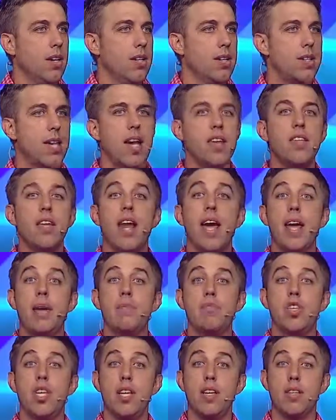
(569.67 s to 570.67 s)
Say the
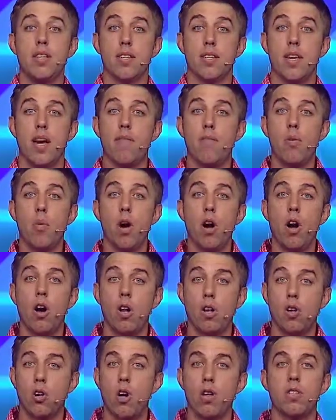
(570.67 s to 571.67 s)
name Jesus everywhere,
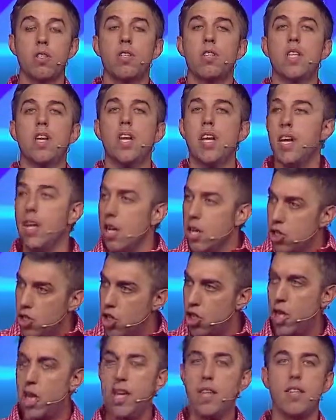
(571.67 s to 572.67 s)
all across the city.
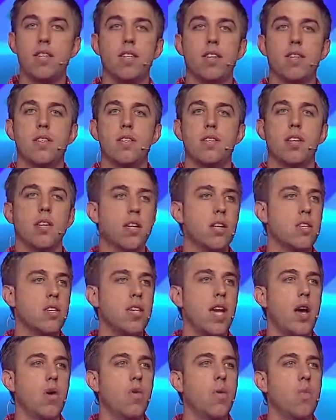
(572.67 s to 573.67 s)
Jesus. Let's
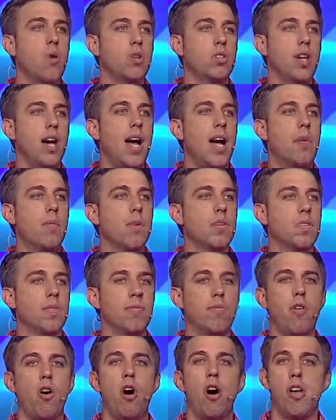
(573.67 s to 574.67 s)
say it one more time with
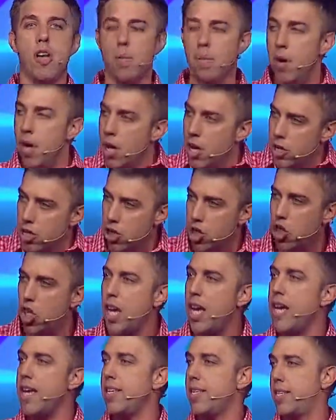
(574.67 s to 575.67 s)
some volume.
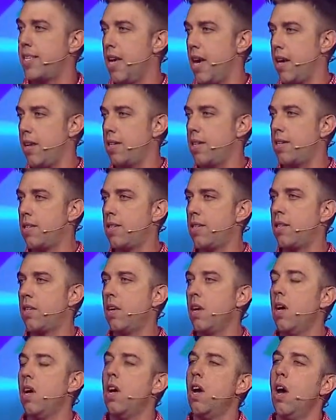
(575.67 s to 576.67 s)
Jesus.
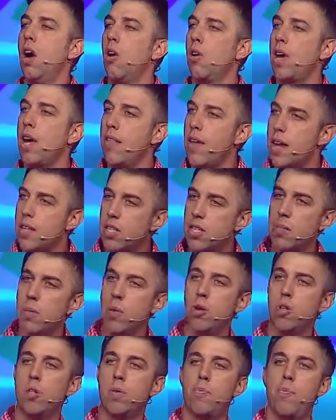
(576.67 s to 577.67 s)
Okay, that's the
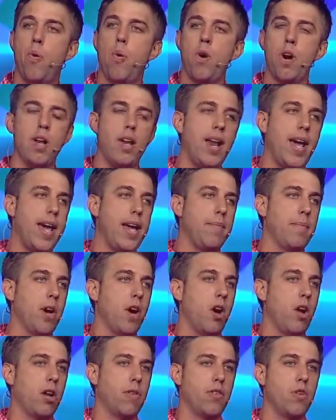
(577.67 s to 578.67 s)
most important name in
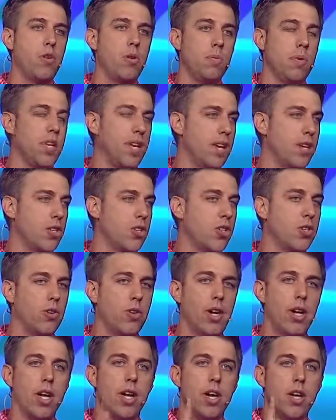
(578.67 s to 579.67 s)
all of human
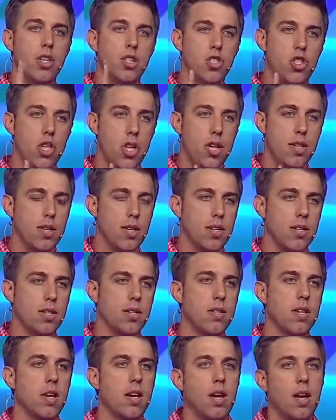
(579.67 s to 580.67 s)
history
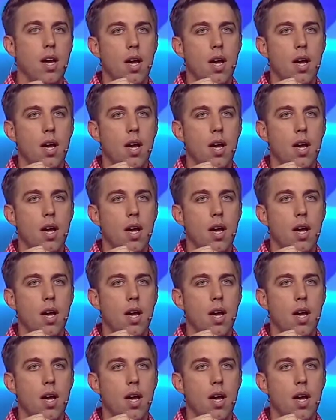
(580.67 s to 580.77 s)
Jesus.